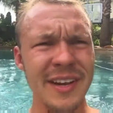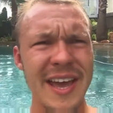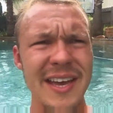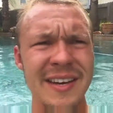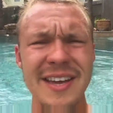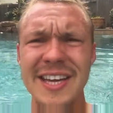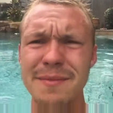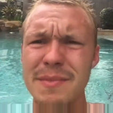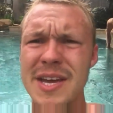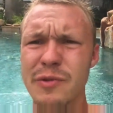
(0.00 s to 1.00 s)
and
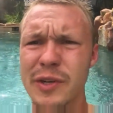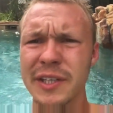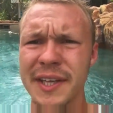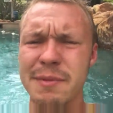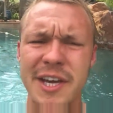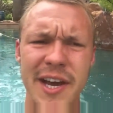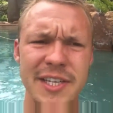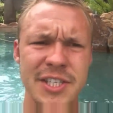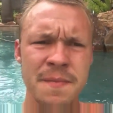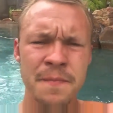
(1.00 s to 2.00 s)
in me, really,
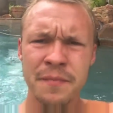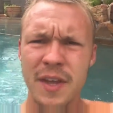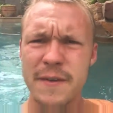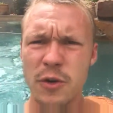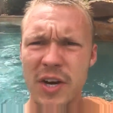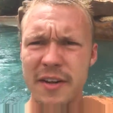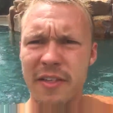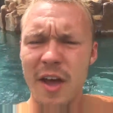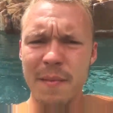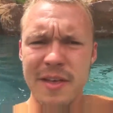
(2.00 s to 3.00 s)
because if you're trying to
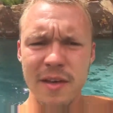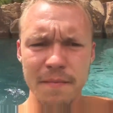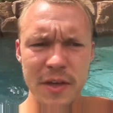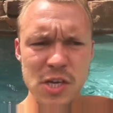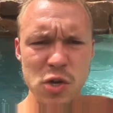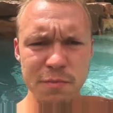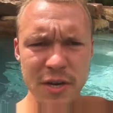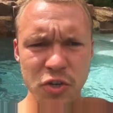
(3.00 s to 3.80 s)
sell me something, you'd be